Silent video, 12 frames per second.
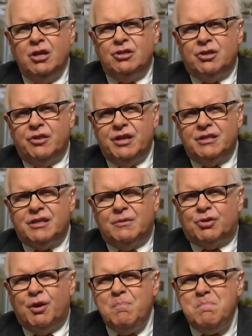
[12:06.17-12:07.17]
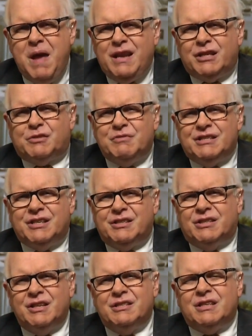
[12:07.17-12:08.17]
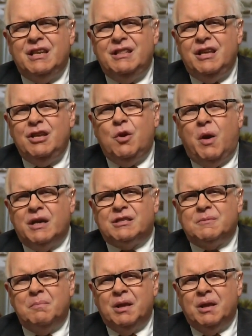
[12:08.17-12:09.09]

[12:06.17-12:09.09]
So there's a tremendous resistance in the U.S.